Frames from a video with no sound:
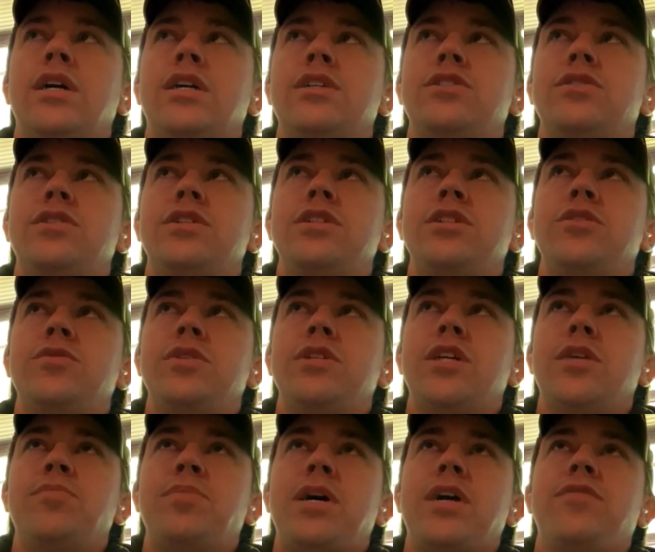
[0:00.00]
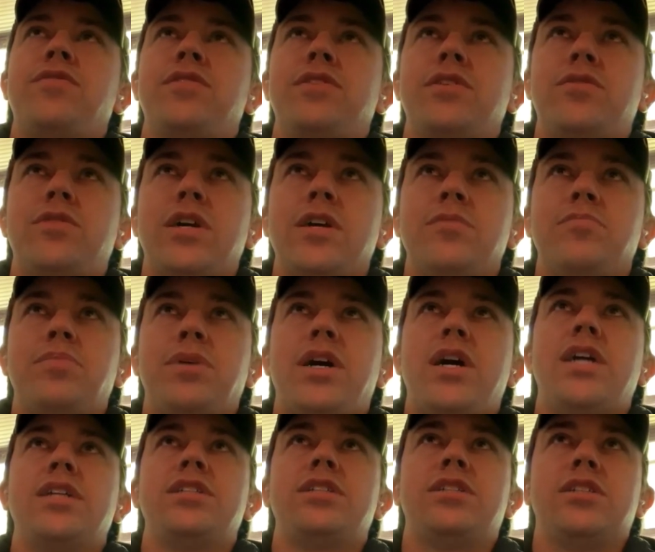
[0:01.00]
Uh, so then you end up having to write
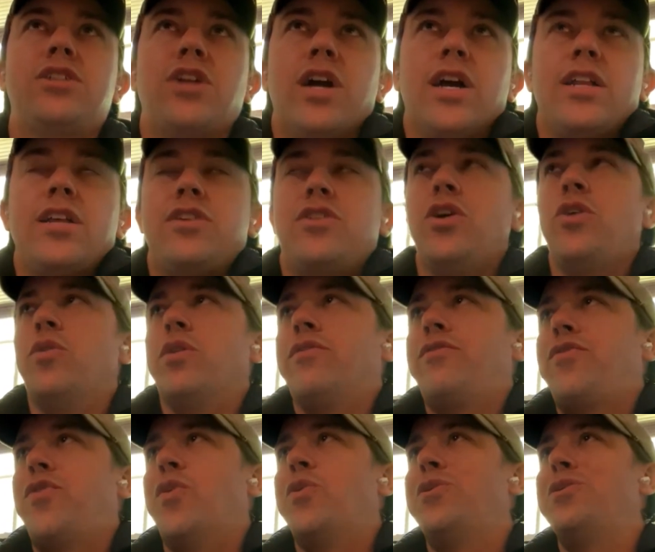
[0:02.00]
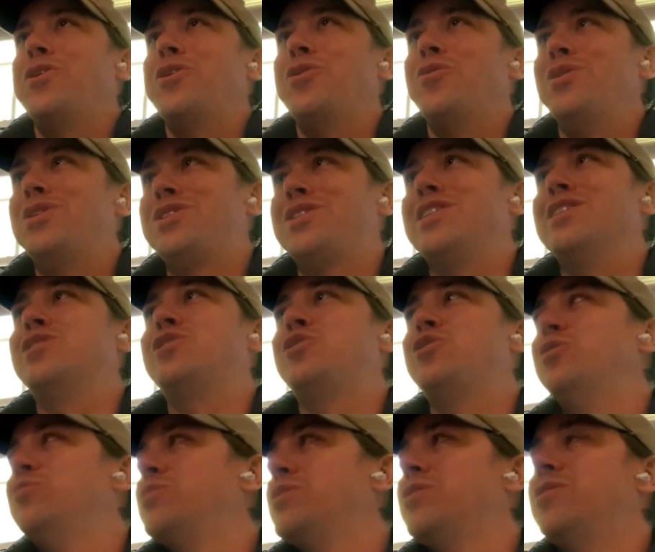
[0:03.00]
bots to try to do it for you, which
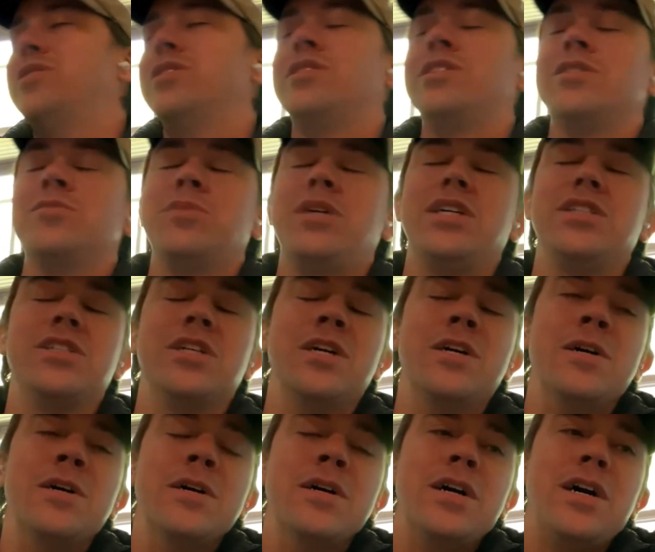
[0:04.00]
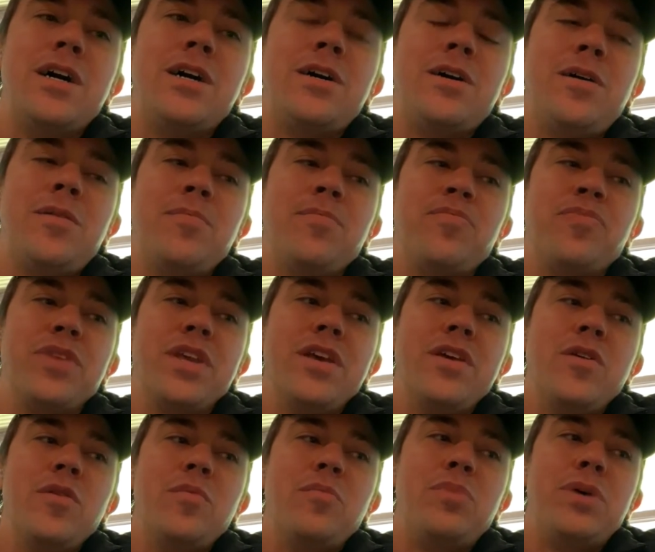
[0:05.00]
consumes you just as much. Um,
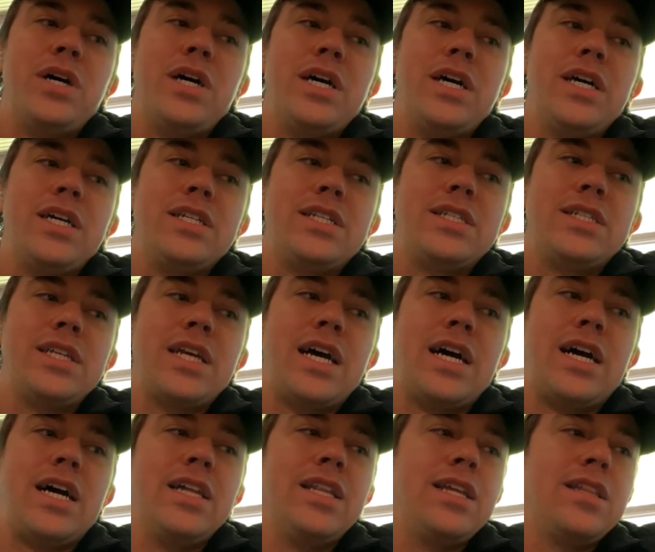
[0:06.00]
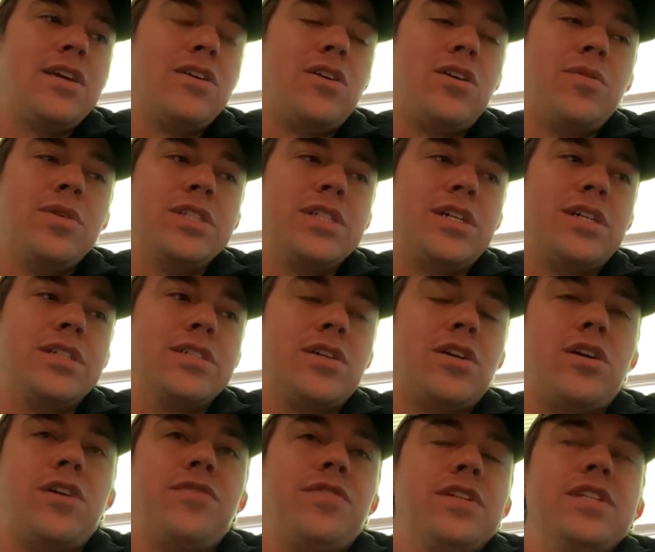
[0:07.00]
but I think the always on
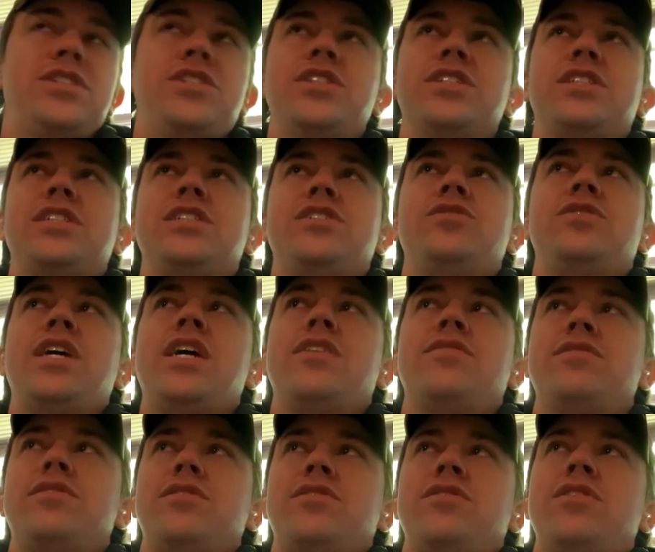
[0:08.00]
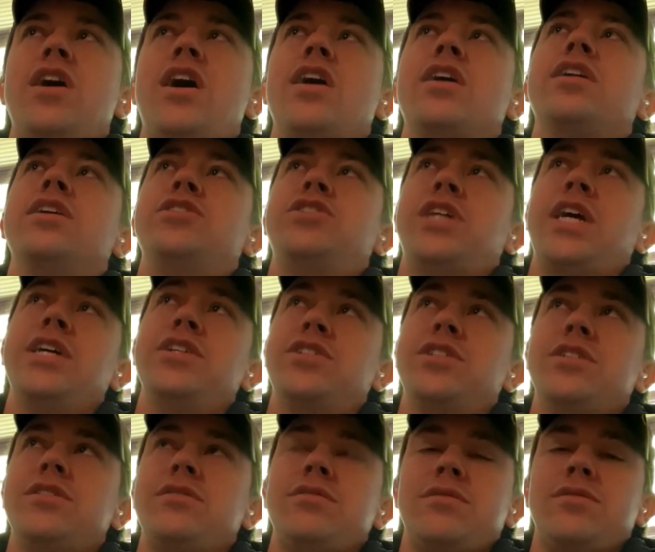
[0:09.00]
is awful. It's just, you can't, you're not going to
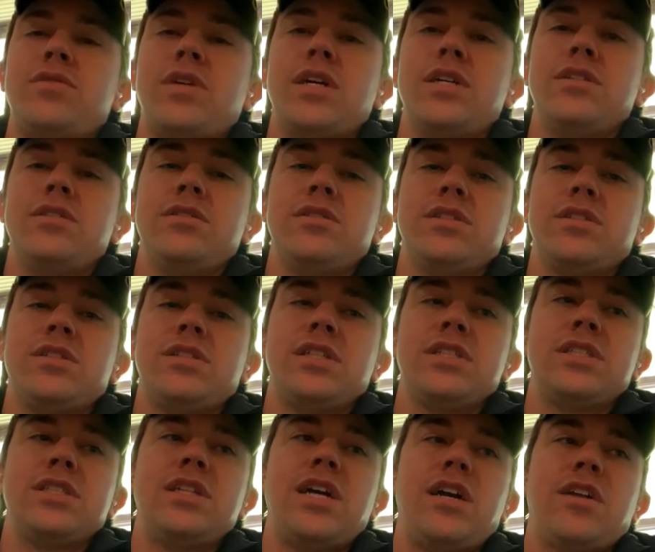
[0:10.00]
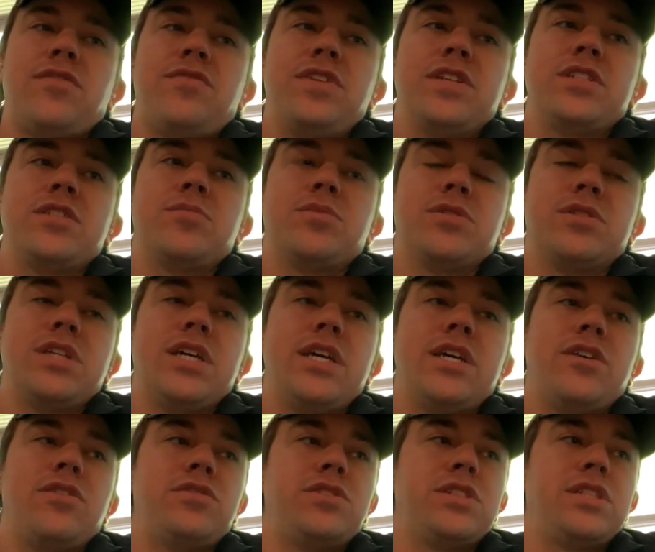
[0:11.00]
change it, right? It's, it's not a fixable
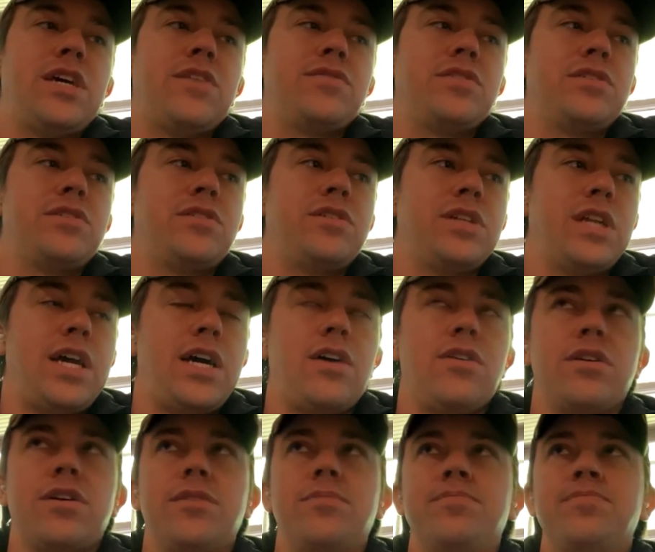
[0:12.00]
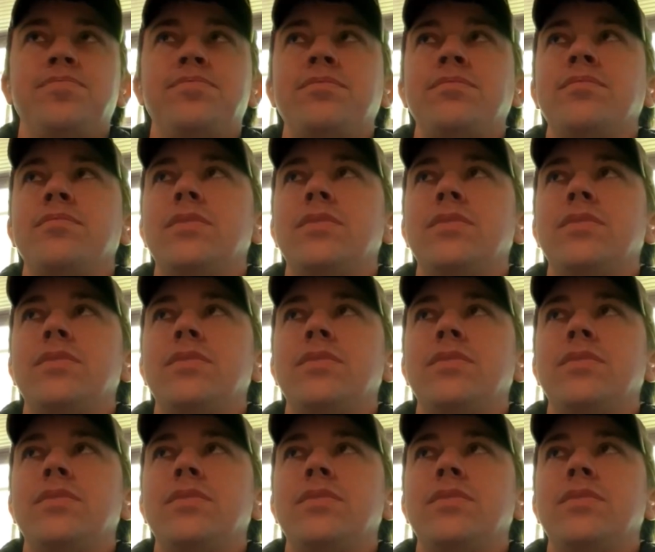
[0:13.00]
thing. You just have to learn how to,